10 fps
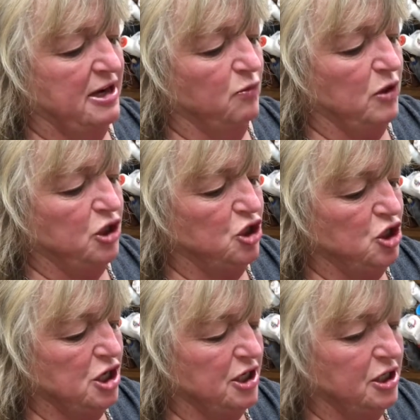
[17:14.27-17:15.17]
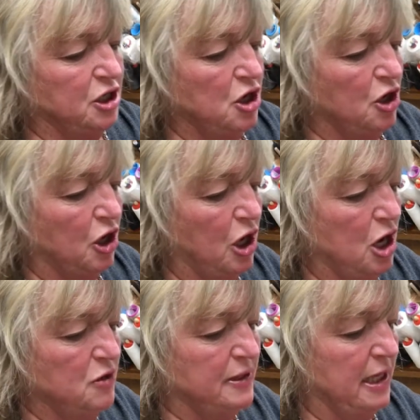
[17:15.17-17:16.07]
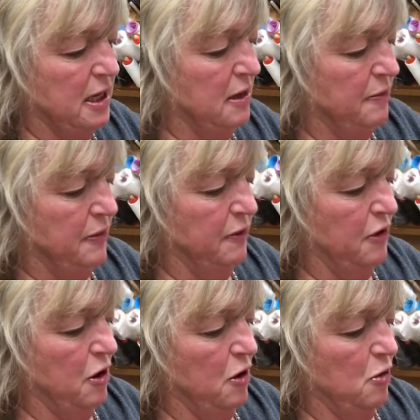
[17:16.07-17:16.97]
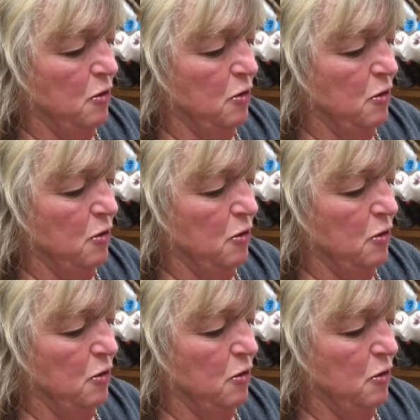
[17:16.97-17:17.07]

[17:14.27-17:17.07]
We're just closing up the hole